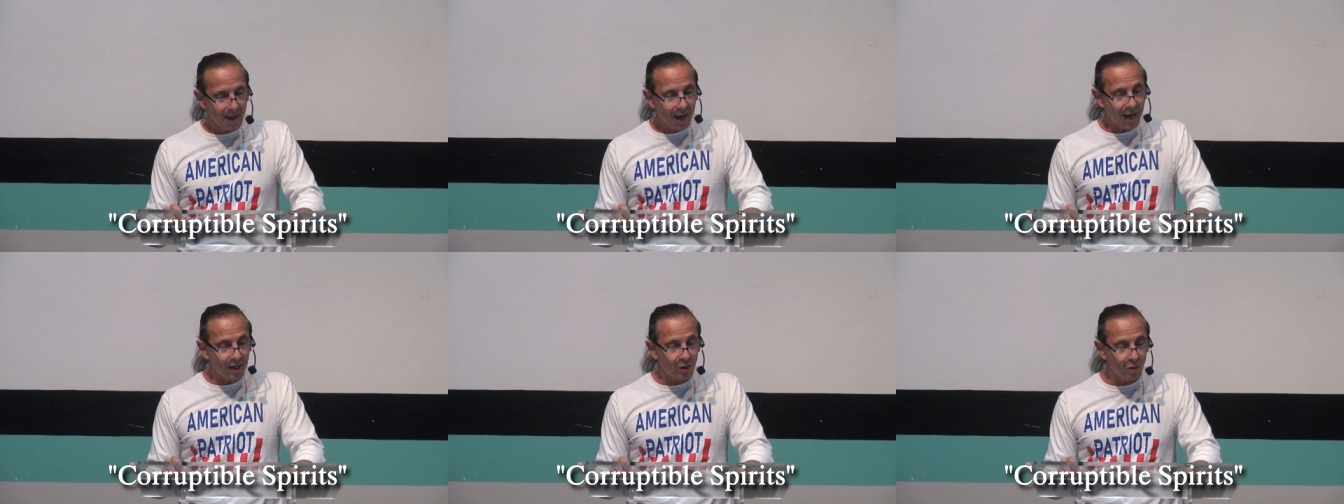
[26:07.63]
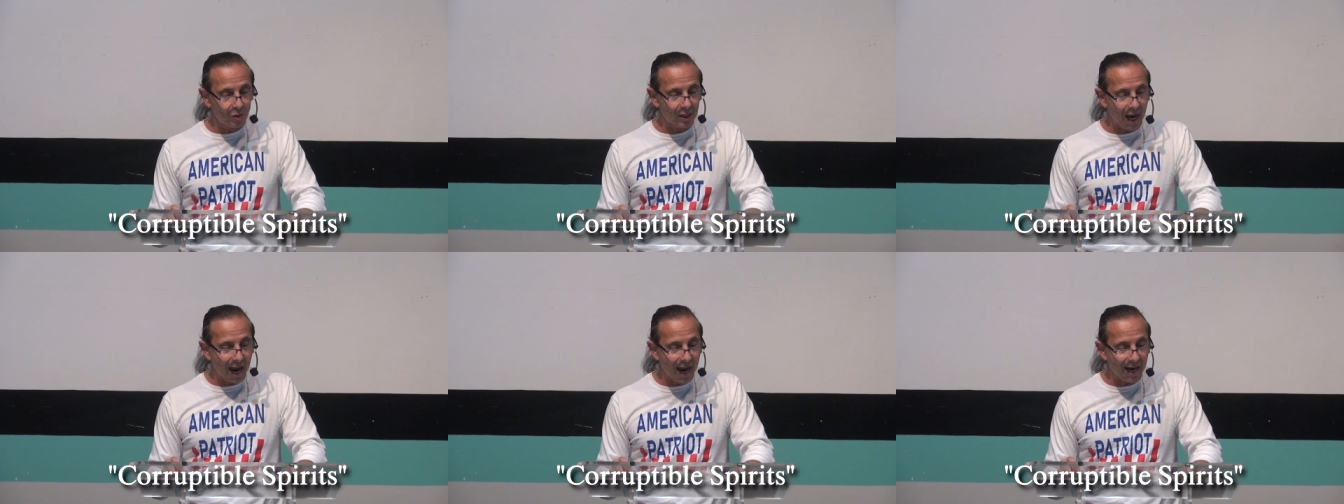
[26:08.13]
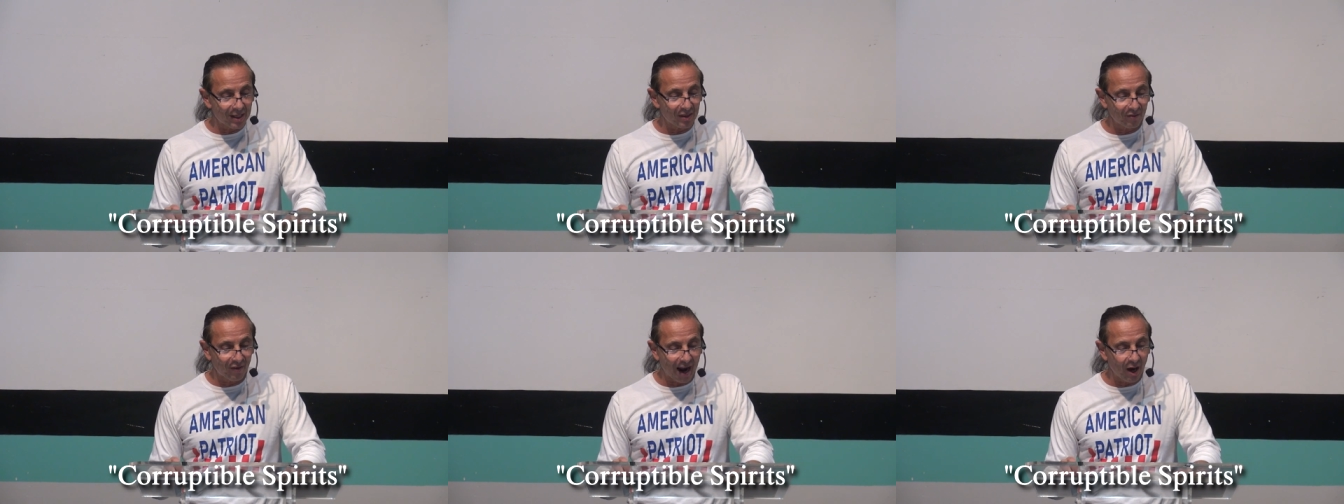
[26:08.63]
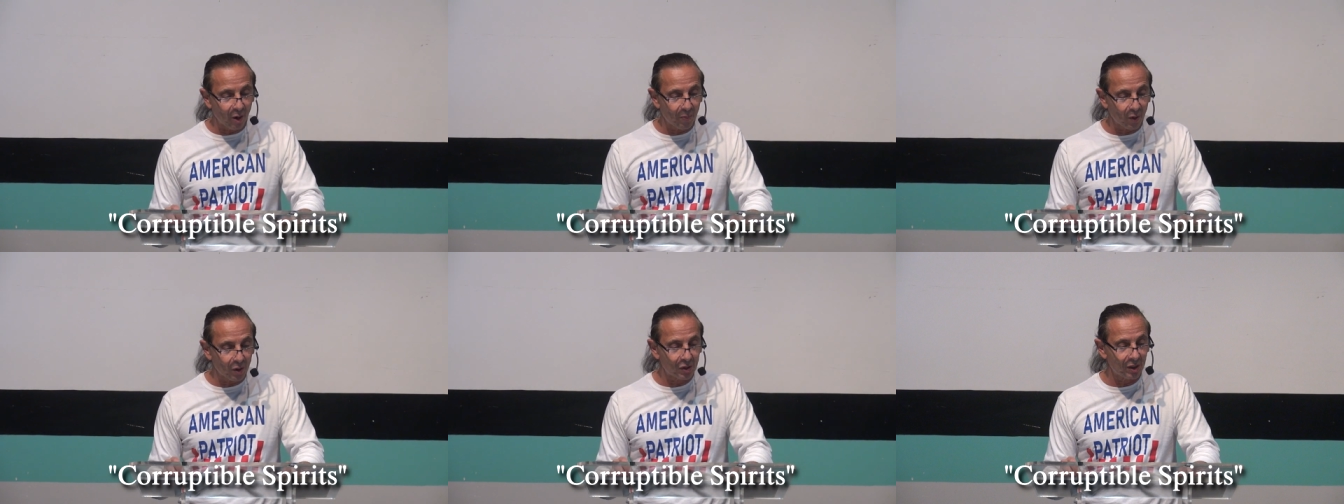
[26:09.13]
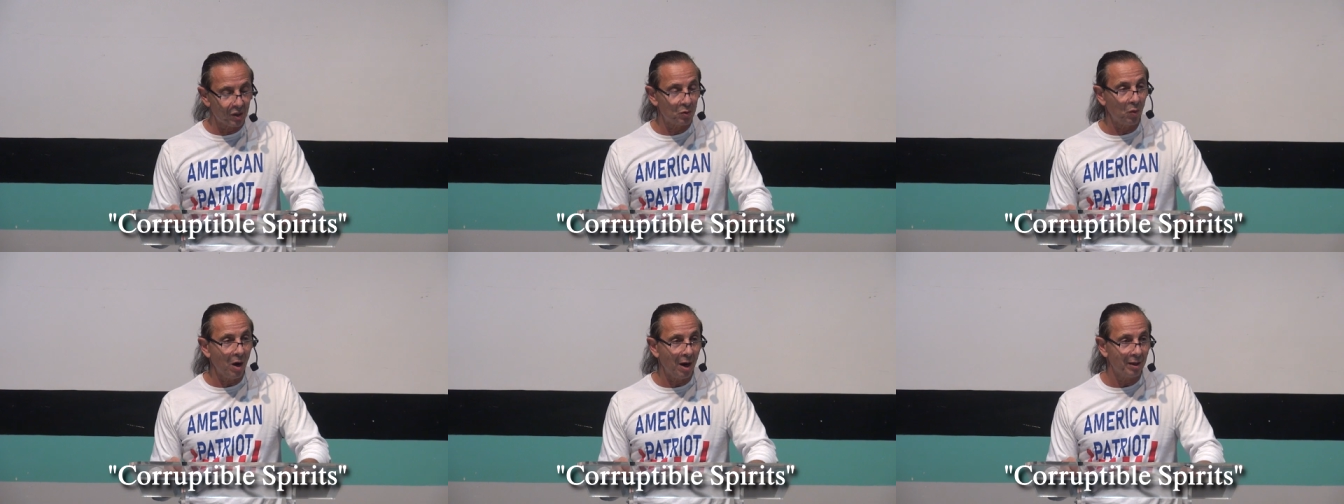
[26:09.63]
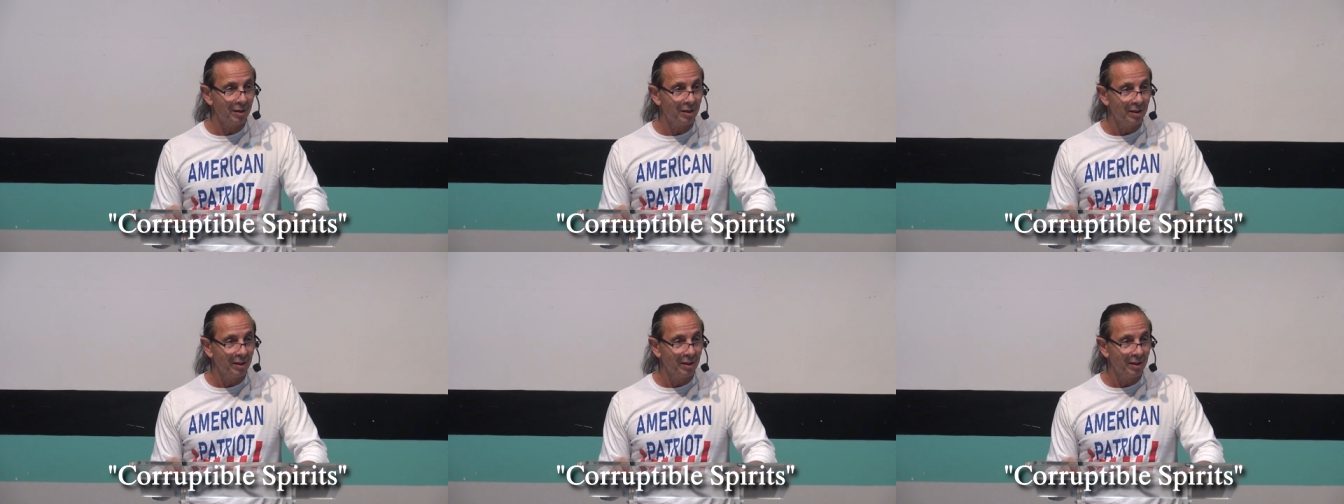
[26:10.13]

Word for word: and whose eyes a vile person is what?